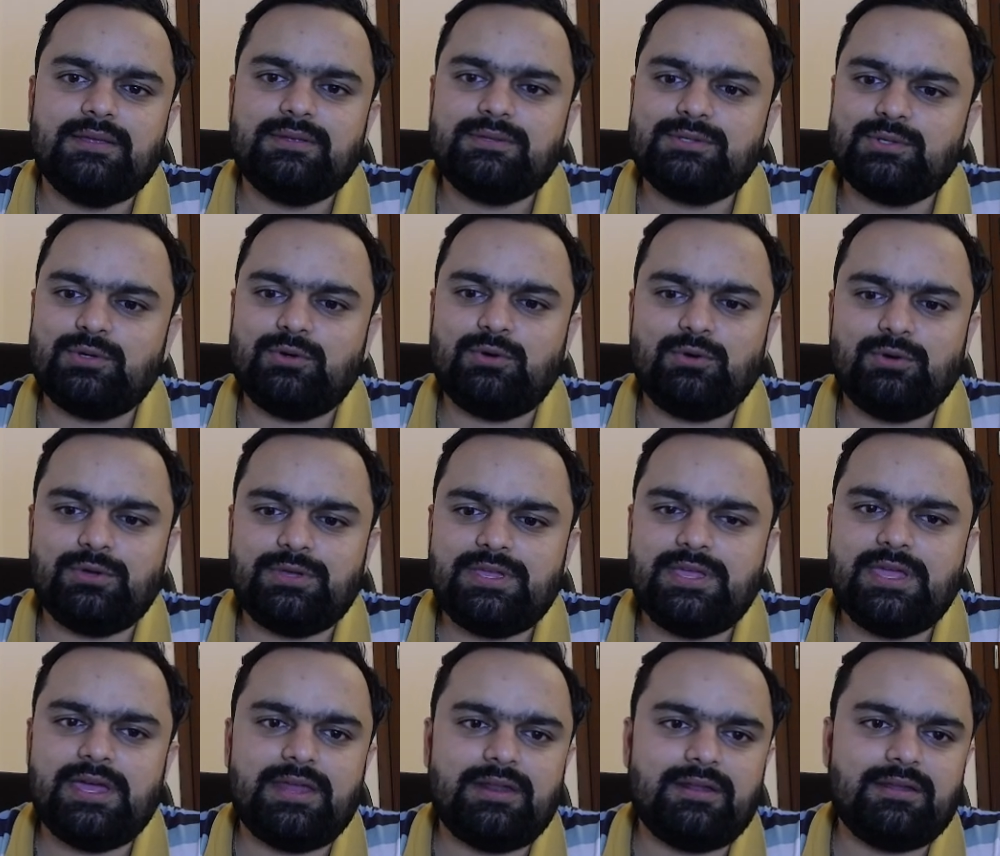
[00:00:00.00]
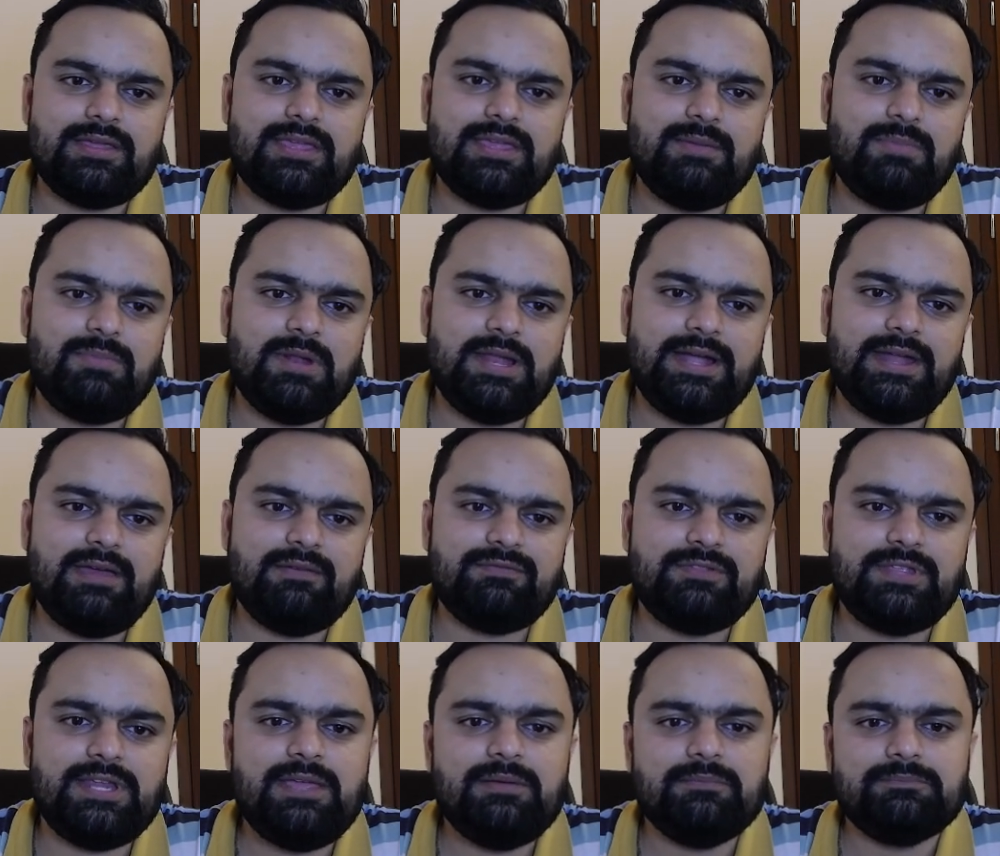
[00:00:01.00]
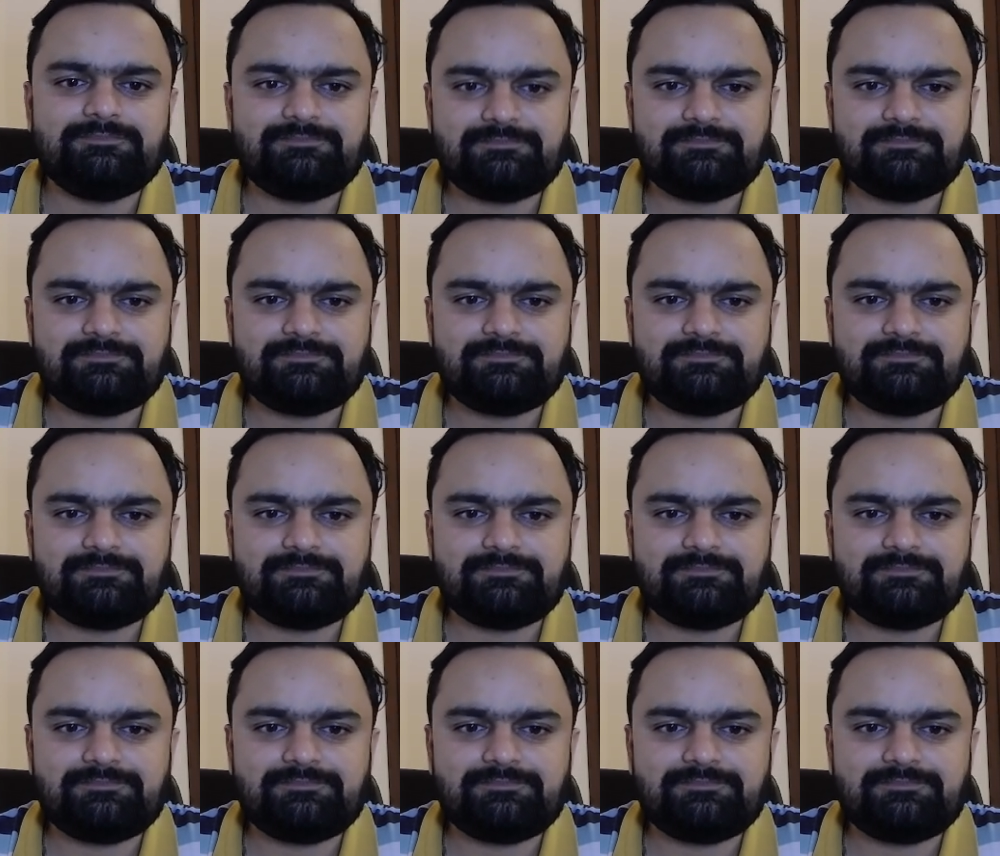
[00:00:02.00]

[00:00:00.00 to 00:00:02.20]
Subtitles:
So here he played f3,